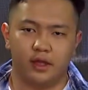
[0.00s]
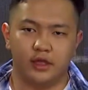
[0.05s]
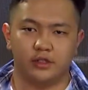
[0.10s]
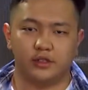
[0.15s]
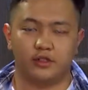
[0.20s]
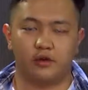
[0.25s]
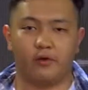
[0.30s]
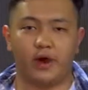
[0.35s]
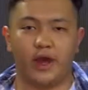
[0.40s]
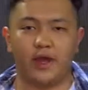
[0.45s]

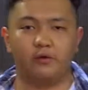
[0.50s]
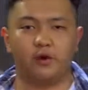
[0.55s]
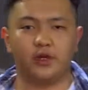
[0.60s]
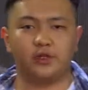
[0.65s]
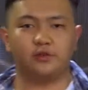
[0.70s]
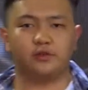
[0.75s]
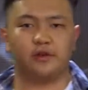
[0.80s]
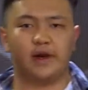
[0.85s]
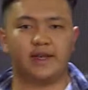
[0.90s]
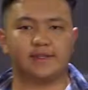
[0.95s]
So I want
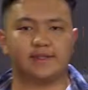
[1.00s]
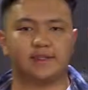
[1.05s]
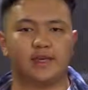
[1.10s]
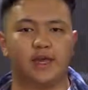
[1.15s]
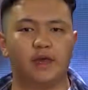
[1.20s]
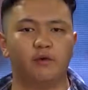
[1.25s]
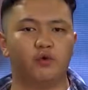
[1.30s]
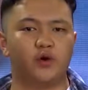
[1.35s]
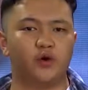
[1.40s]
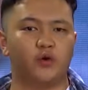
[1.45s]
to ask
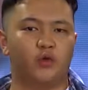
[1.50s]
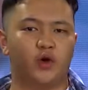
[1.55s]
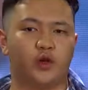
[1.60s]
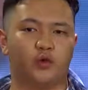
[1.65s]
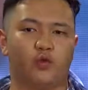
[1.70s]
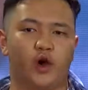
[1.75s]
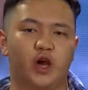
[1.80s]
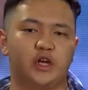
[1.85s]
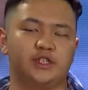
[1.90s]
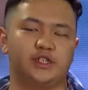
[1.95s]
everyone
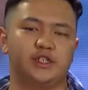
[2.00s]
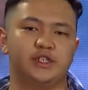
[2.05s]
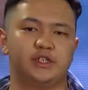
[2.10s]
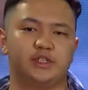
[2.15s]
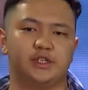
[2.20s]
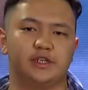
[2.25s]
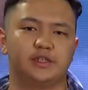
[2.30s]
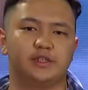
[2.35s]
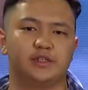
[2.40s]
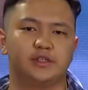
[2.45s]
watching
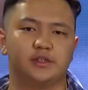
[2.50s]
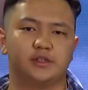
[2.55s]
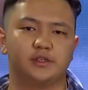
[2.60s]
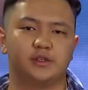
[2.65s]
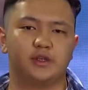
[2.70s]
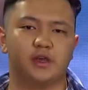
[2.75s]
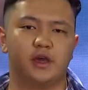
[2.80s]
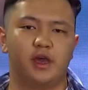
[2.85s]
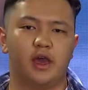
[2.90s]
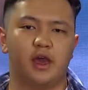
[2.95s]
this,
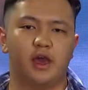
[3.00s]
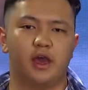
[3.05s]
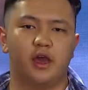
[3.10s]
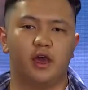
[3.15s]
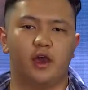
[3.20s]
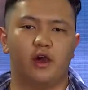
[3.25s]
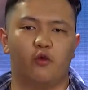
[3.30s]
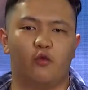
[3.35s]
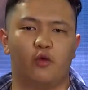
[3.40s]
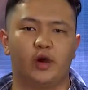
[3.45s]

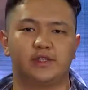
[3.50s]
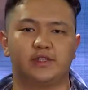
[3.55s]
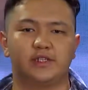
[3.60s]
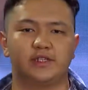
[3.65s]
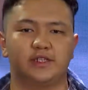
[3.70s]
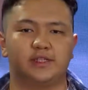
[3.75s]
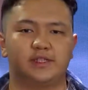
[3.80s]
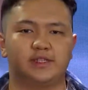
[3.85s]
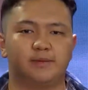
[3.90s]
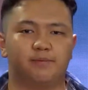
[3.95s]
whether
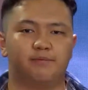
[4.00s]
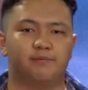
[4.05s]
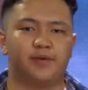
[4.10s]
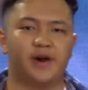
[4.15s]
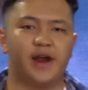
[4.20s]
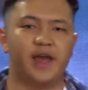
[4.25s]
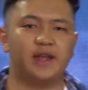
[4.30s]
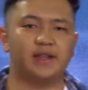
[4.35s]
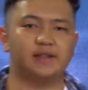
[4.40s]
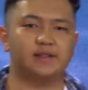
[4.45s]
it's a
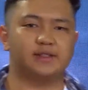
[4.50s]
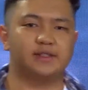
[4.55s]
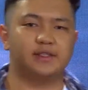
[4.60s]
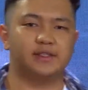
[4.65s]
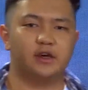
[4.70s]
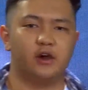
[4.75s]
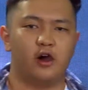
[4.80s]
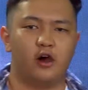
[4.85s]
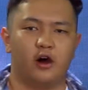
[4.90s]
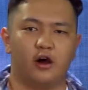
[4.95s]
friend
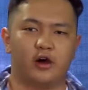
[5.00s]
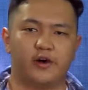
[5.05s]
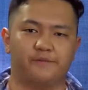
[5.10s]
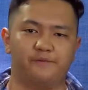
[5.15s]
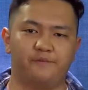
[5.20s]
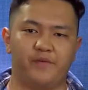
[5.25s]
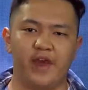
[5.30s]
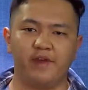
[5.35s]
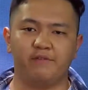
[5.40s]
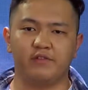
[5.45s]
or a
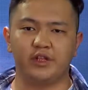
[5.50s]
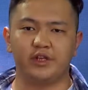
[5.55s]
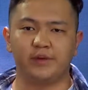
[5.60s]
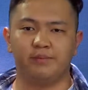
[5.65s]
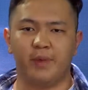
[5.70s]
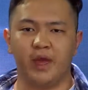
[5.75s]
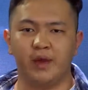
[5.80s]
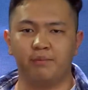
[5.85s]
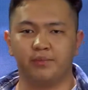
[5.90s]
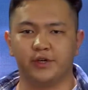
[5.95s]
family
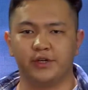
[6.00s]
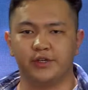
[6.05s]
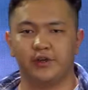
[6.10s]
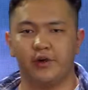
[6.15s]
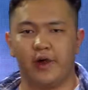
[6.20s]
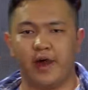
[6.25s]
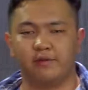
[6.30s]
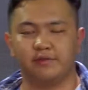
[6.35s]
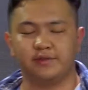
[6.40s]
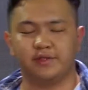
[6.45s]
member you
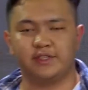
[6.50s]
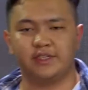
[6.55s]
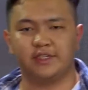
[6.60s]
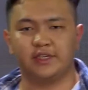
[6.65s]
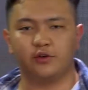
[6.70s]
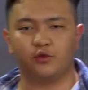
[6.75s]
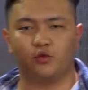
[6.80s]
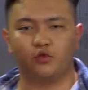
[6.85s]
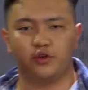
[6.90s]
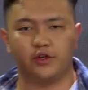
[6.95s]
haven't seen
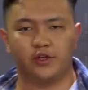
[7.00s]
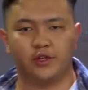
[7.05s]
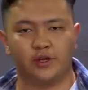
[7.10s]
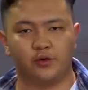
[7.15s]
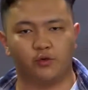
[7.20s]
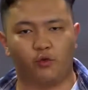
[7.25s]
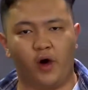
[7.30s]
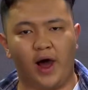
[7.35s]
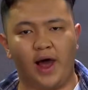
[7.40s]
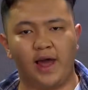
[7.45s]
in a
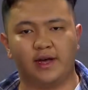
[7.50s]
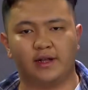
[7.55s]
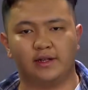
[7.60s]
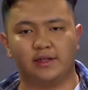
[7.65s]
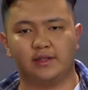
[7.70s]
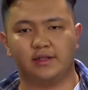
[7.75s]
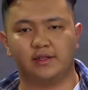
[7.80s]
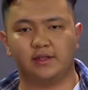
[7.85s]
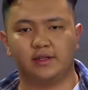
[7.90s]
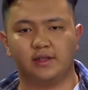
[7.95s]
while,
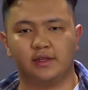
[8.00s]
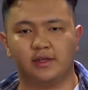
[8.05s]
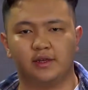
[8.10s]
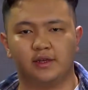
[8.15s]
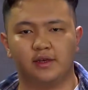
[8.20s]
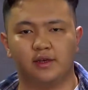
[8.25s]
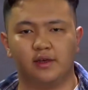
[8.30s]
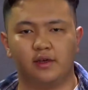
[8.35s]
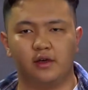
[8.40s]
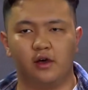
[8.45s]

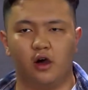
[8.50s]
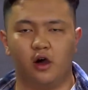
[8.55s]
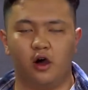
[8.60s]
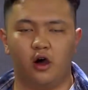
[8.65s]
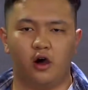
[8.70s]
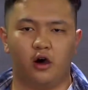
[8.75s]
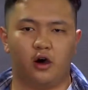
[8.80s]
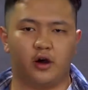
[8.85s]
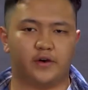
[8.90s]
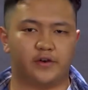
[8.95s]

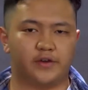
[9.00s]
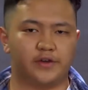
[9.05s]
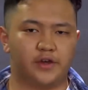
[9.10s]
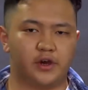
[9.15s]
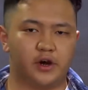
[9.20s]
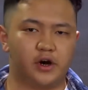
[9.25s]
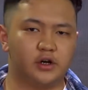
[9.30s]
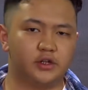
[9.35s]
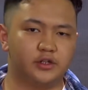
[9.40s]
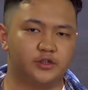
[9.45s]
or a
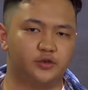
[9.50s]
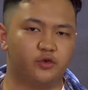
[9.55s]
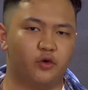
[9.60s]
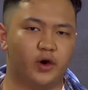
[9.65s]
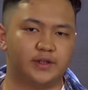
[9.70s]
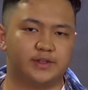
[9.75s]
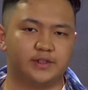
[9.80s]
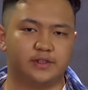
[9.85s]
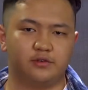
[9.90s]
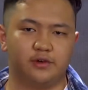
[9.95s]
girl you
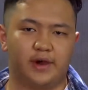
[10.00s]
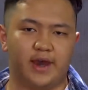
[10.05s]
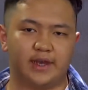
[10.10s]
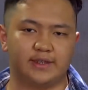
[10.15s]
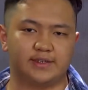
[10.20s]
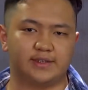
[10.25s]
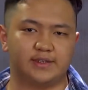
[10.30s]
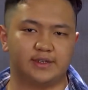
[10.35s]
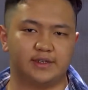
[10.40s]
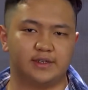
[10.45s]
wanted to ask,
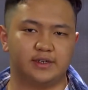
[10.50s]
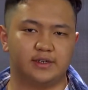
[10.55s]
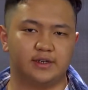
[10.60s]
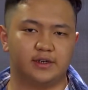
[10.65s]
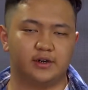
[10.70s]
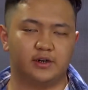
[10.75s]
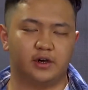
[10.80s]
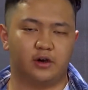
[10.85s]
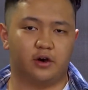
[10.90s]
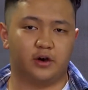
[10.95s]

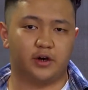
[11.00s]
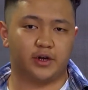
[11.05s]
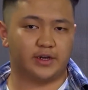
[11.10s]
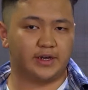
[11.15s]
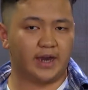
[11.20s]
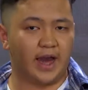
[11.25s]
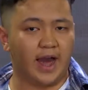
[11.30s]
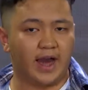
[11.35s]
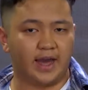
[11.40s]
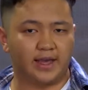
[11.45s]
or a
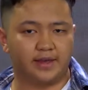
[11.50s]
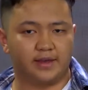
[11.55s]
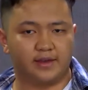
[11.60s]
guy,